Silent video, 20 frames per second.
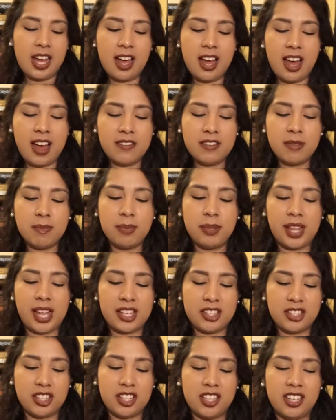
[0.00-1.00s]
have the
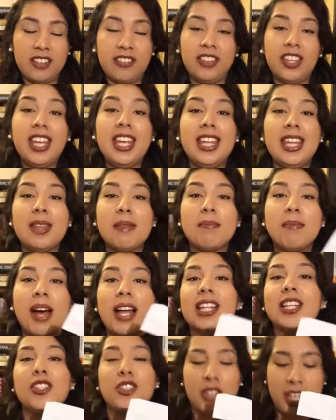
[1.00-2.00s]
pleasure of killing
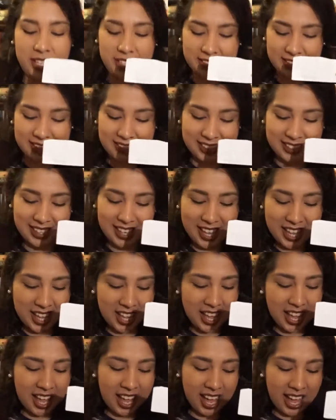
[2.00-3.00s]
Bellatrix.
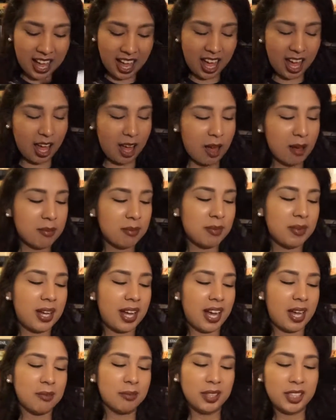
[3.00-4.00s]

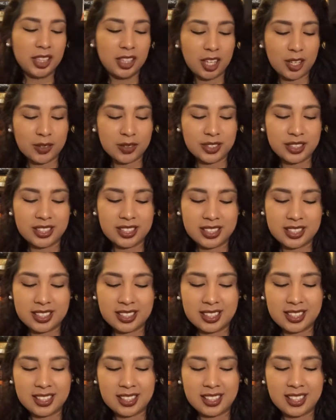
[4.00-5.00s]
I'm gonna go with
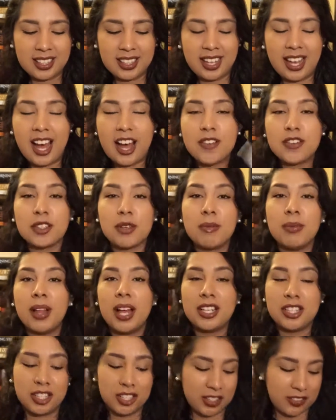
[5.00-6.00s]
having the
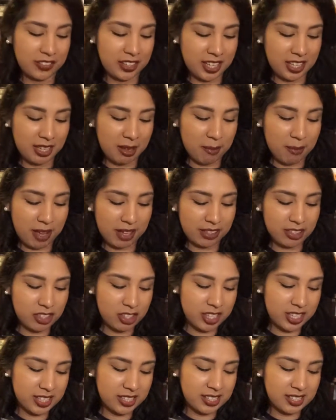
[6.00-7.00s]
pleasure of killing
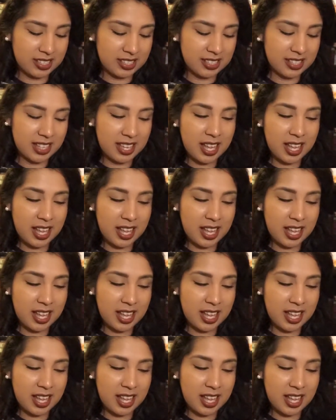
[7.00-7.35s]
Bellatrix,